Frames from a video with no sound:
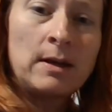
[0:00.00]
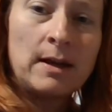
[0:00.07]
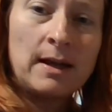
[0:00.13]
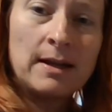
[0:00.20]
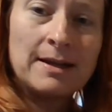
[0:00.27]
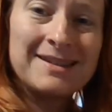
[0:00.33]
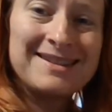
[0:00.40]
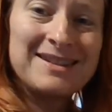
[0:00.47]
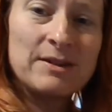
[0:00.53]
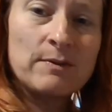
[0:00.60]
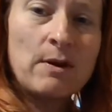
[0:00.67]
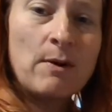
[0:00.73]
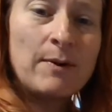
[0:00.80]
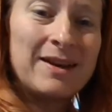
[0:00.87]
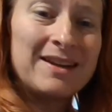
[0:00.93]
and a
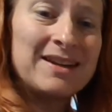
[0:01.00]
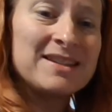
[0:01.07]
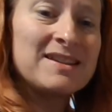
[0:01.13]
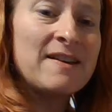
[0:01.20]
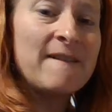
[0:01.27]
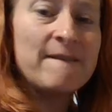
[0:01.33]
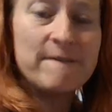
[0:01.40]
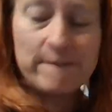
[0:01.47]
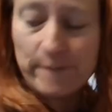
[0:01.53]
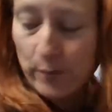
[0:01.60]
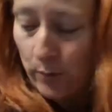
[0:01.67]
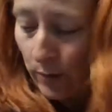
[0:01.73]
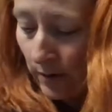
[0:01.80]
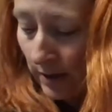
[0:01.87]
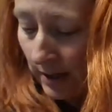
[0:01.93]
0, it is
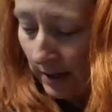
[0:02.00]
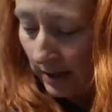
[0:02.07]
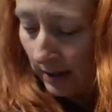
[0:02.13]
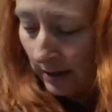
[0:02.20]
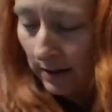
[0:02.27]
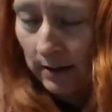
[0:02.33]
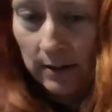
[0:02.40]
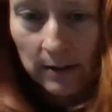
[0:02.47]
40.